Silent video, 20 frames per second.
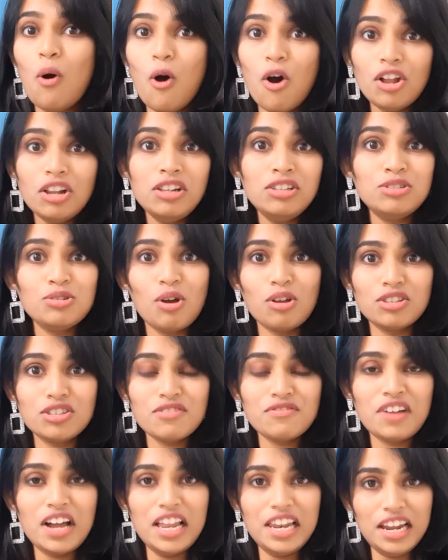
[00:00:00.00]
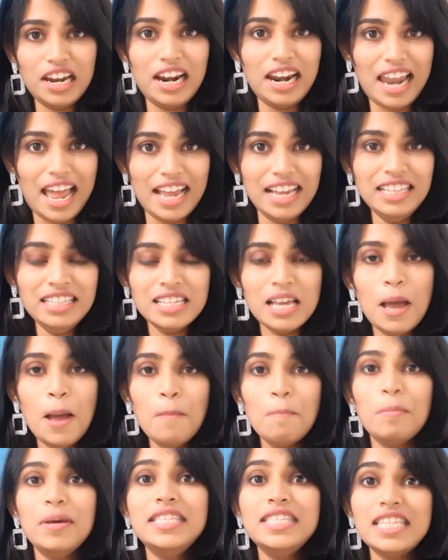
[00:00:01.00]
all sorts of colored lights.
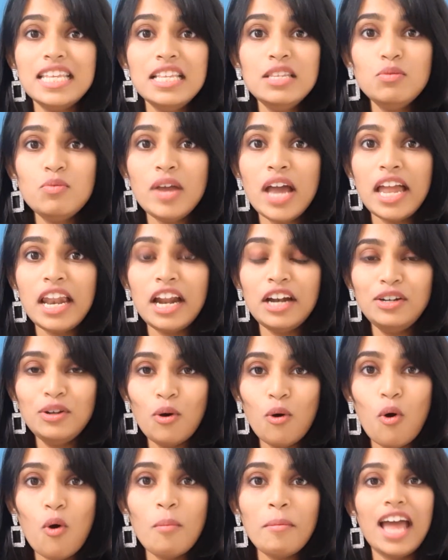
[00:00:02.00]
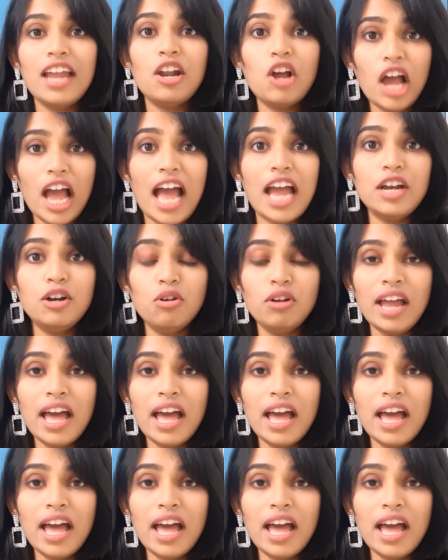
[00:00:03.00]
But since we are at home and I don't